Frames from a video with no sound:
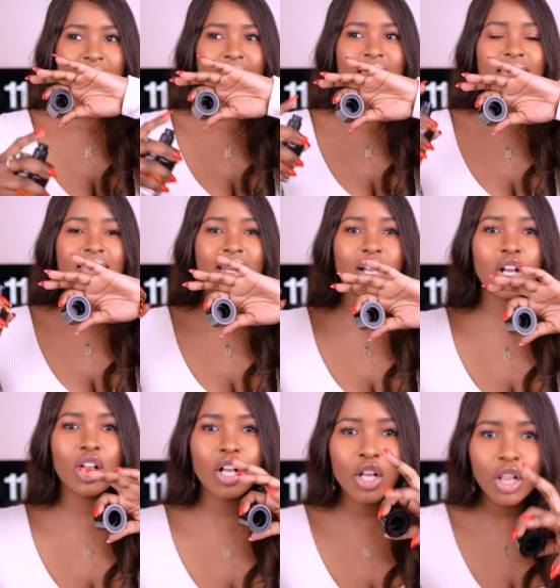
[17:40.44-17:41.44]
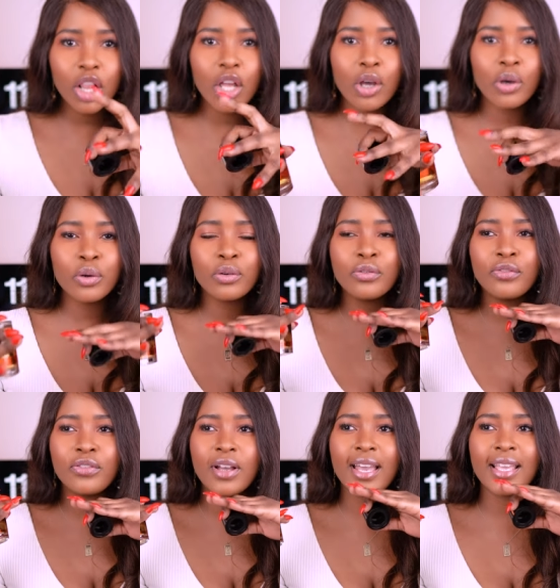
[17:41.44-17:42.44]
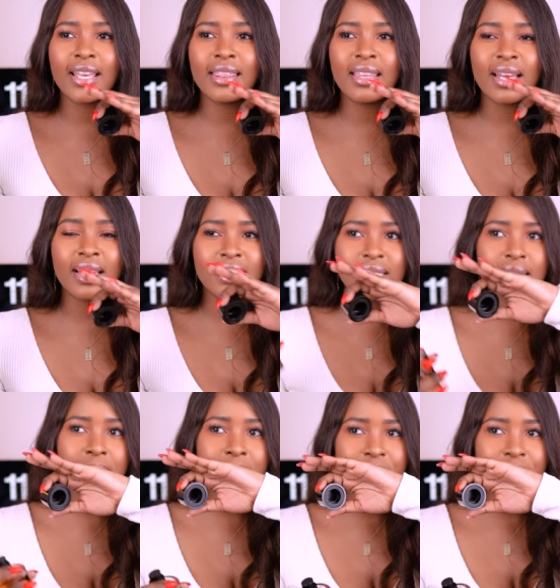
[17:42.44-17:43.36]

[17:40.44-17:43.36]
I get that clove, I get that